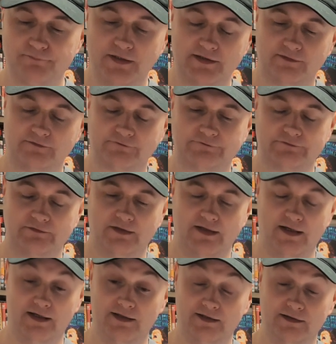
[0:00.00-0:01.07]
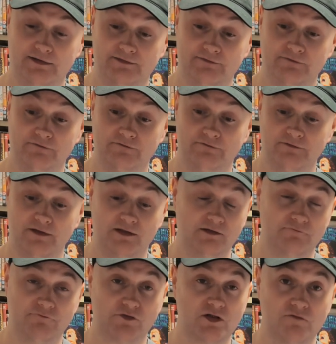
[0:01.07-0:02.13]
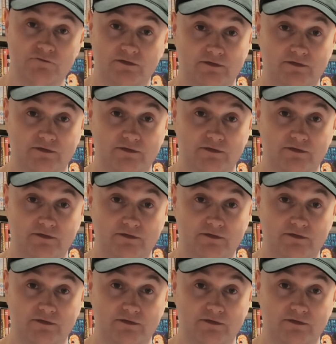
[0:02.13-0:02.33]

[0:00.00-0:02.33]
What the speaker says: picks, and I love the cover.